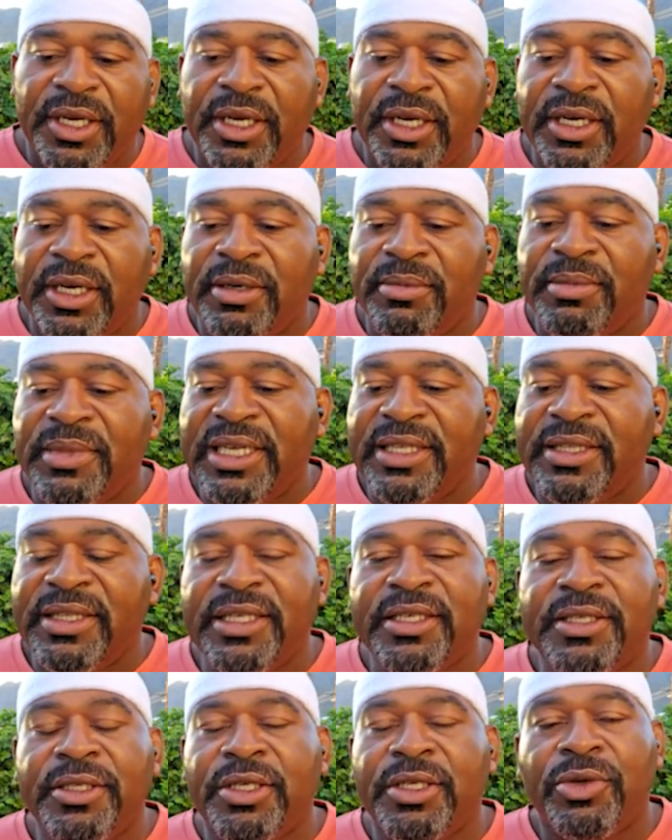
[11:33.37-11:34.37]
And
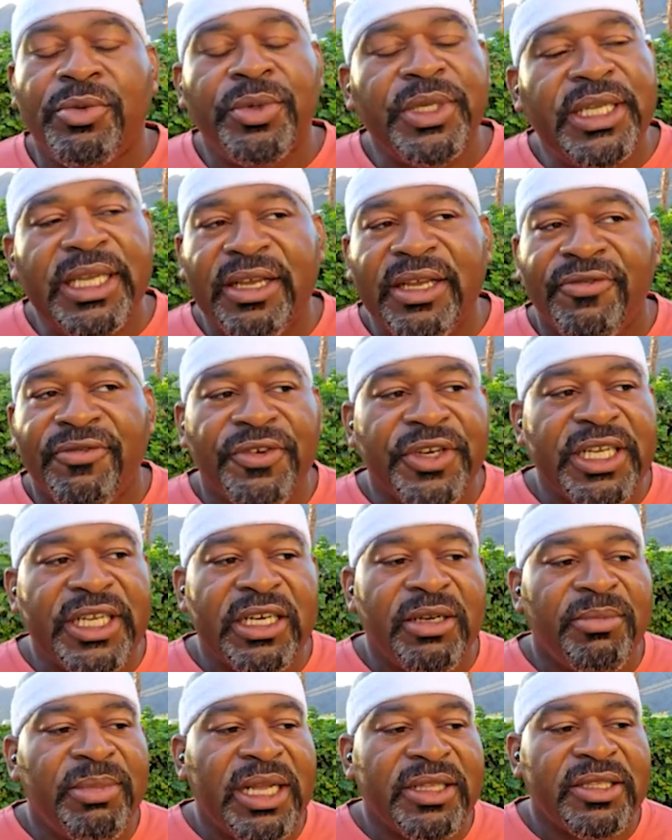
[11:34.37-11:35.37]
then, we can't
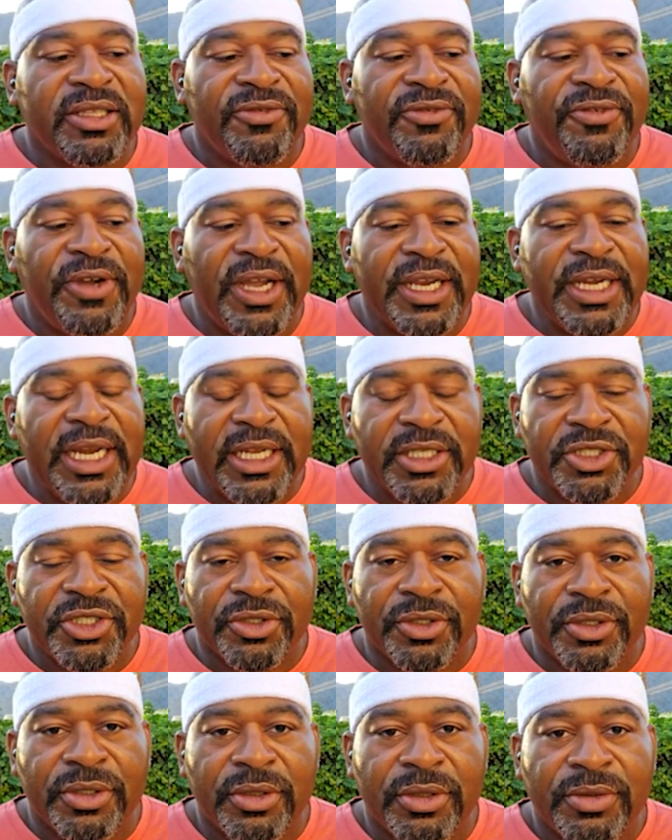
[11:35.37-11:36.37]
forget about the
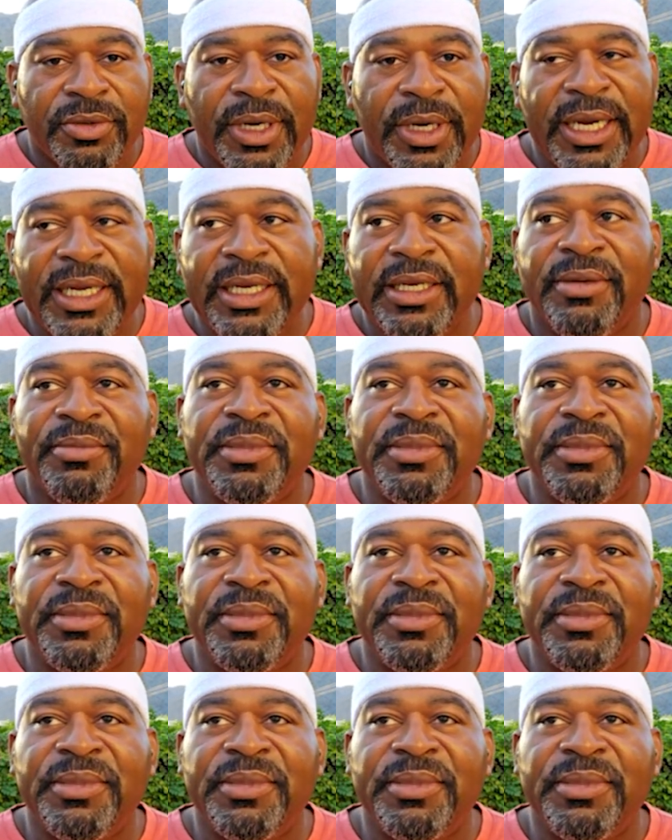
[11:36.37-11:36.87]
financial, right?